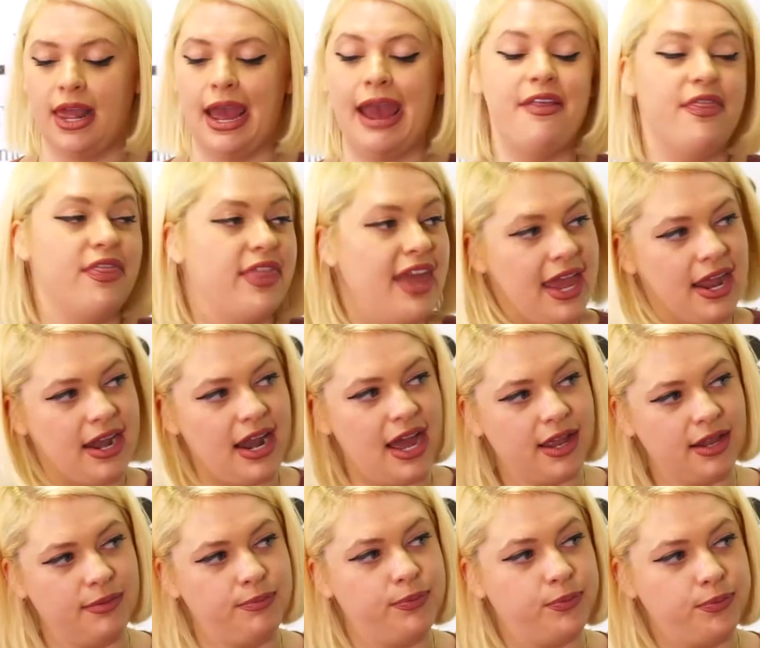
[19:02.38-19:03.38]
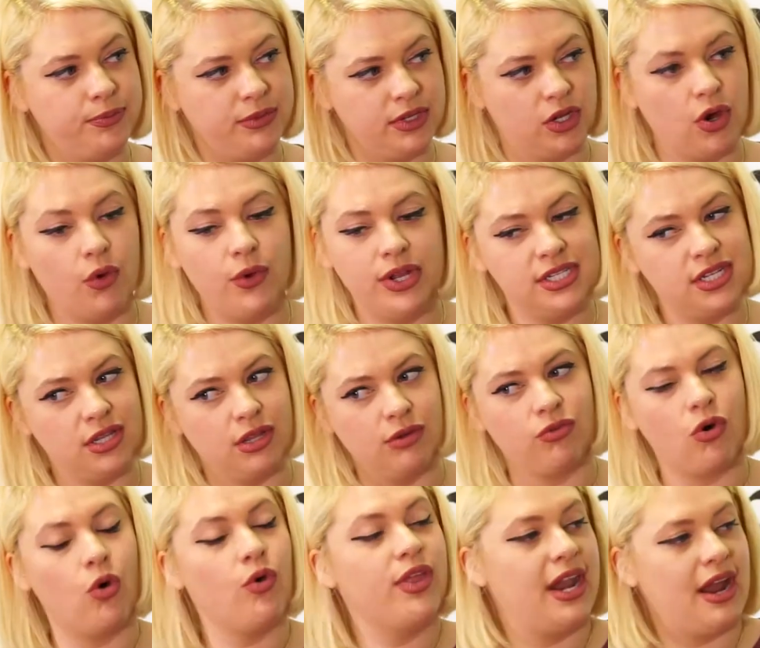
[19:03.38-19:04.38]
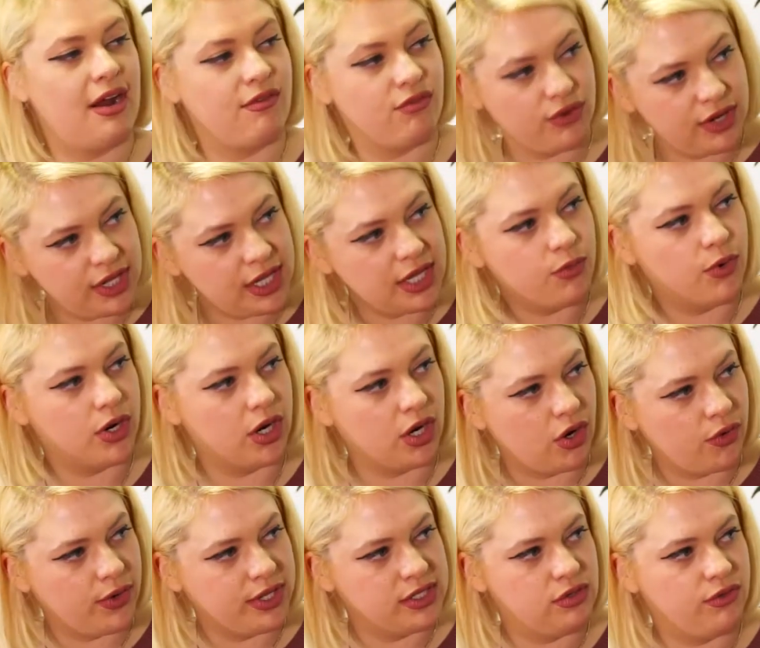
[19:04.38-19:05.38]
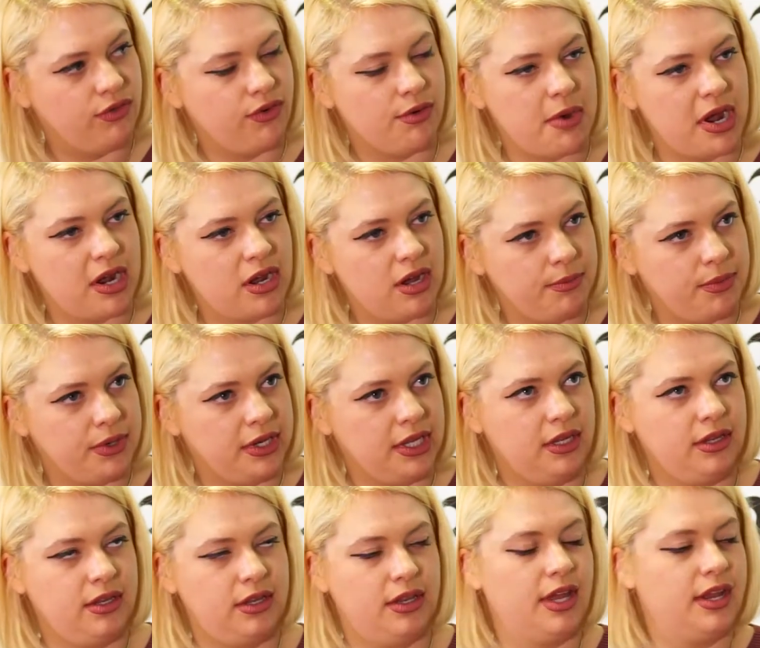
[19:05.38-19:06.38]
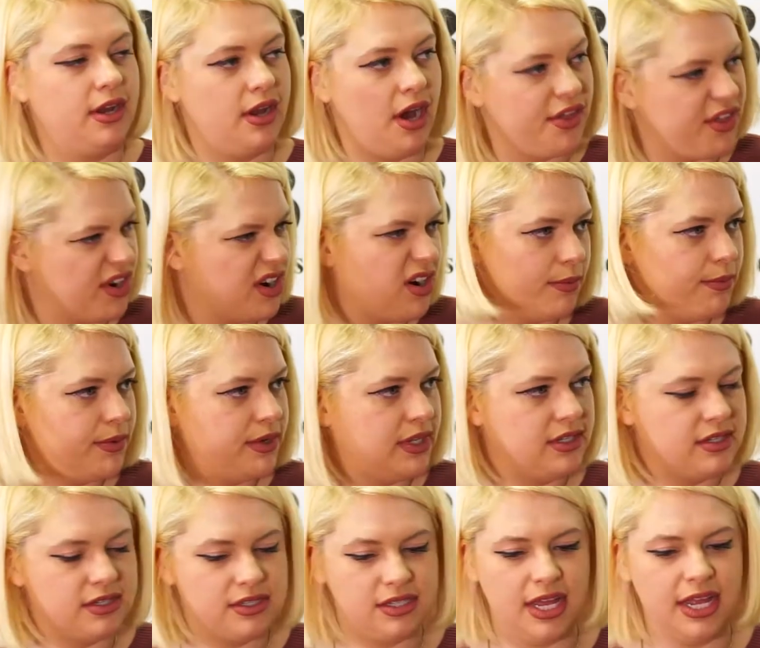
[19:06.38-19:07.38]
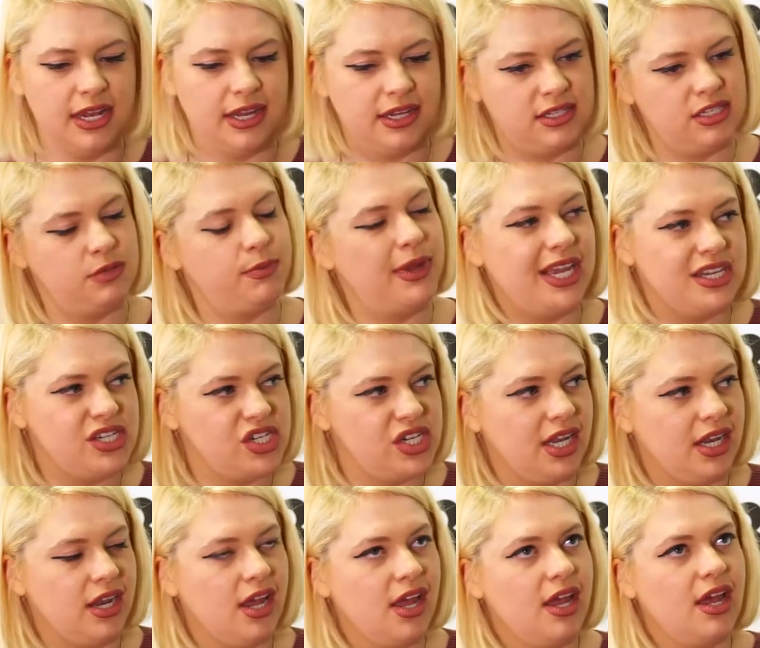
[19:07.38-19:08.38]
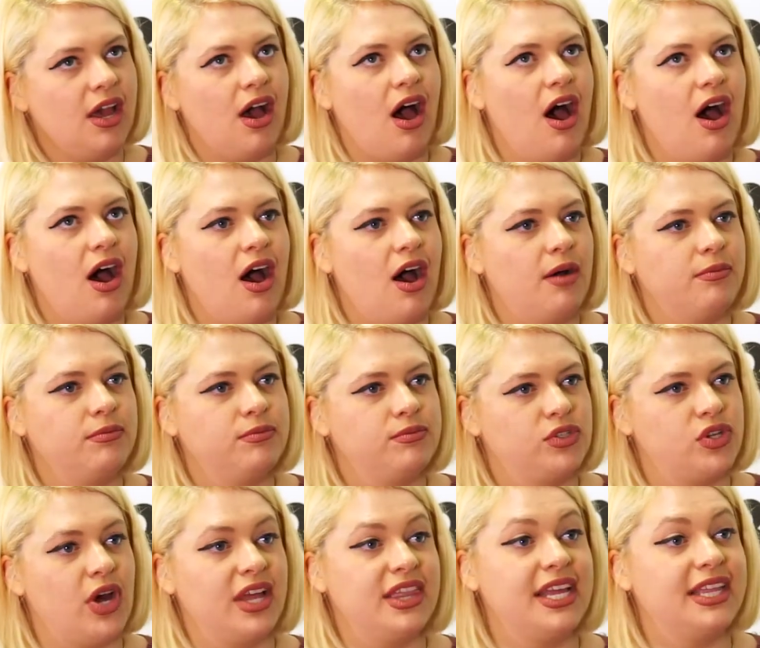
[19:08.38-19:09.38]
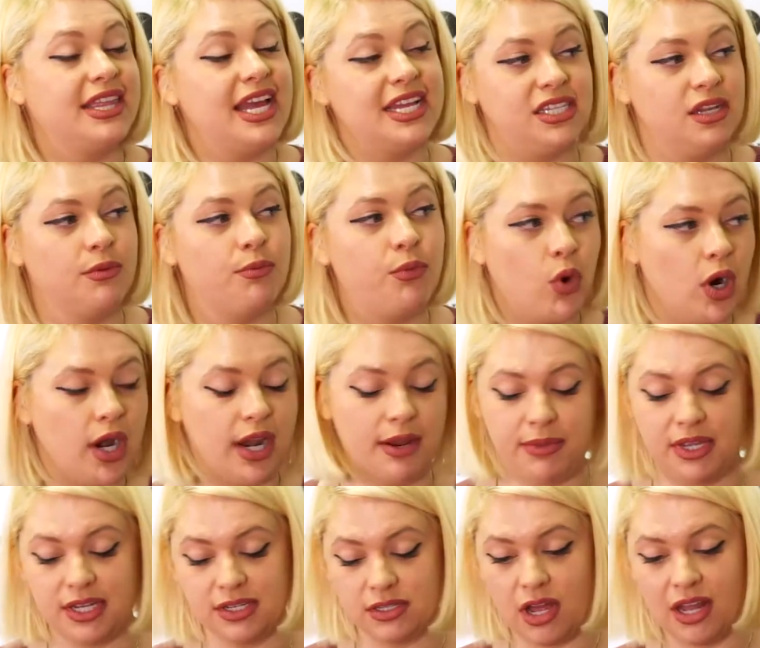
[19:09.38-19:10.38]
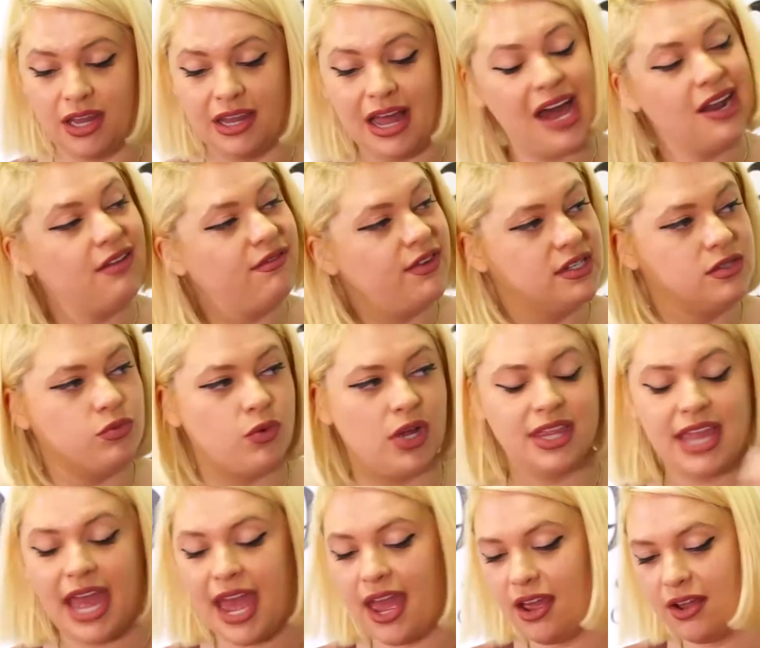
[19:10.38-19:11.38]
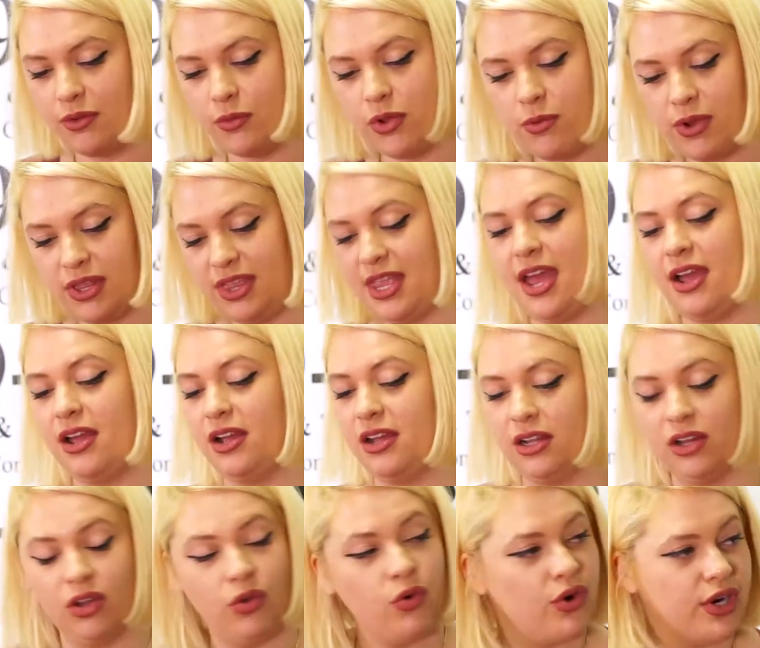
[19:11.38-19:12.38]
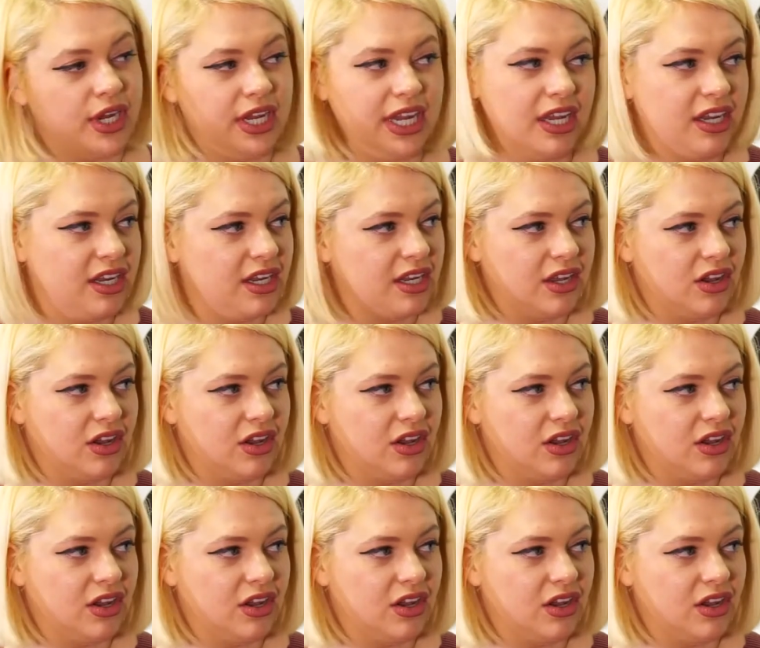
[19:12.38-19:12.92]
And then I can go into the role that I really want to go into for my company and other companies in expansion. So I think that's important, because a lot of us want that. We want that glory